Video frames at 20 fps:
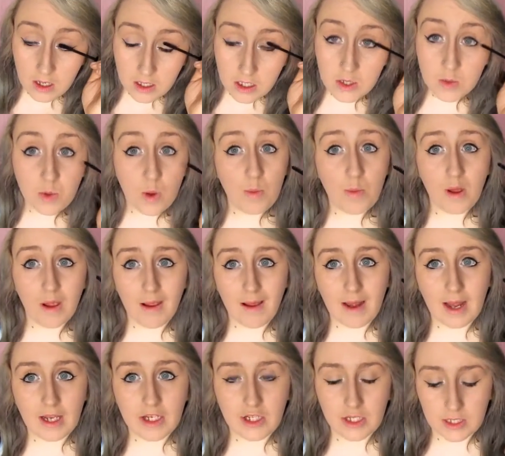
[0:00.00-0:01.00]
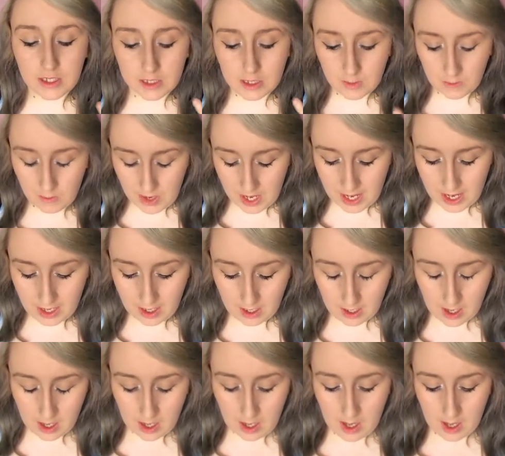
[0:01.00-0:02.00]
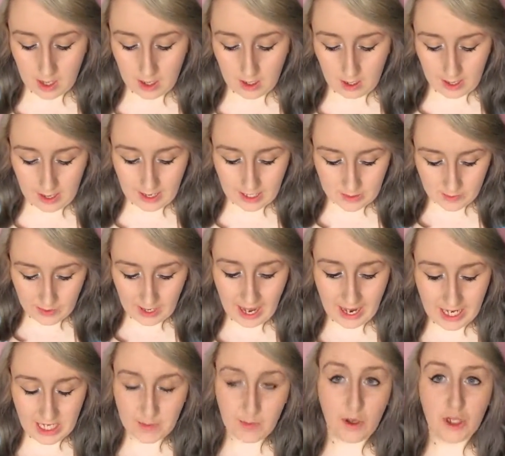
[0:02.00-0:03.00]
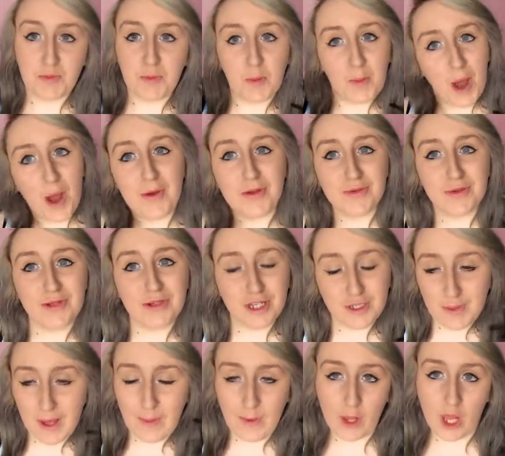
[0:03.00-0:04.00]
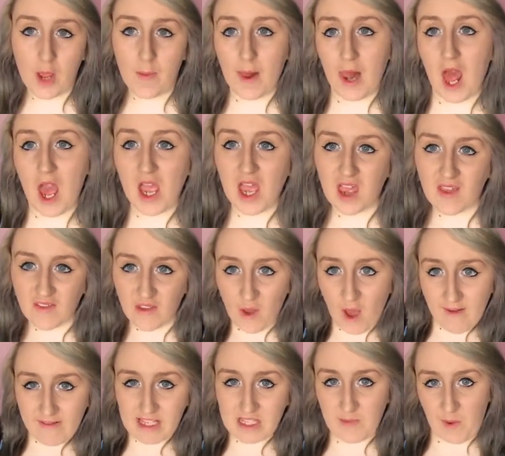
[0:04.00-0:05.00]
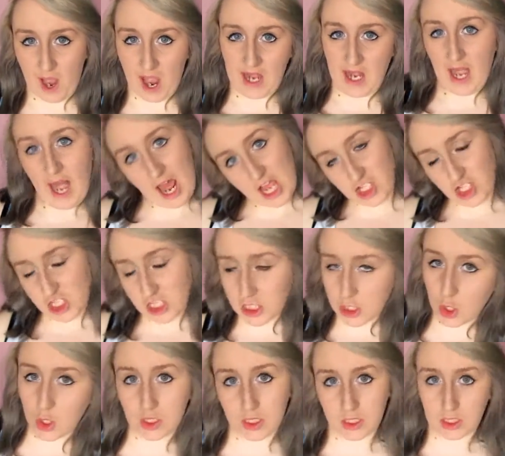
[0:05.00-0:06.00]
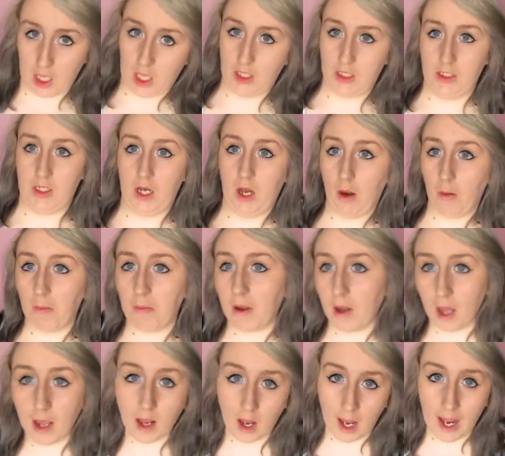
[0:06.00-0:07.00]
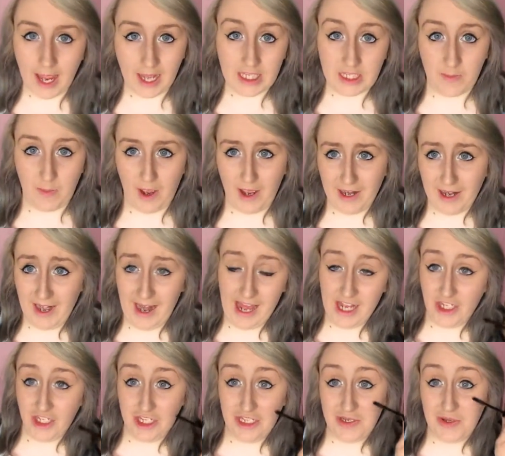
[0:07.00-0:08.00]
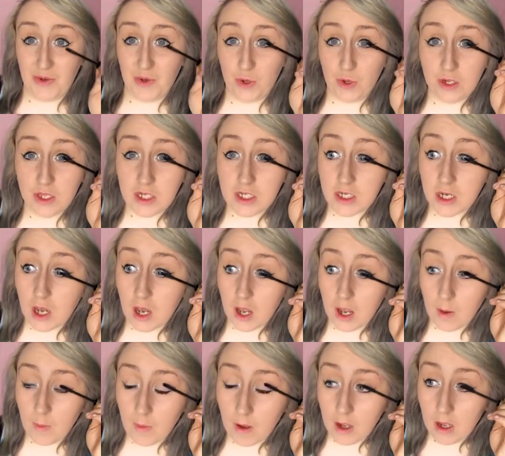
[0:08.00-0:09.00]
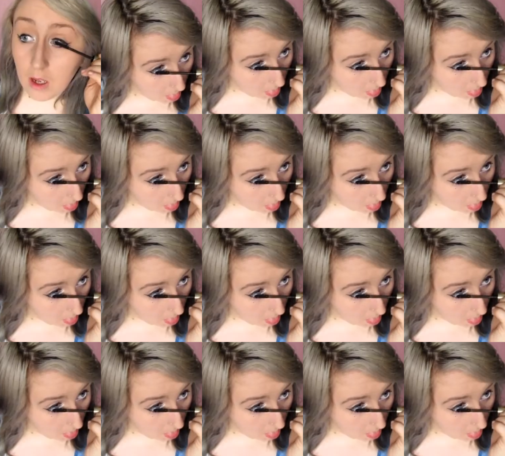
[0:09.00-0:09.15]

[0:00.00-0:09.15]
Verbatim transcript: Just want my eyelashes to be like as black as possible. But I was one of those people who'd be like, if you have spider lashes, you're disgusting, but like I had spider lashes all the time.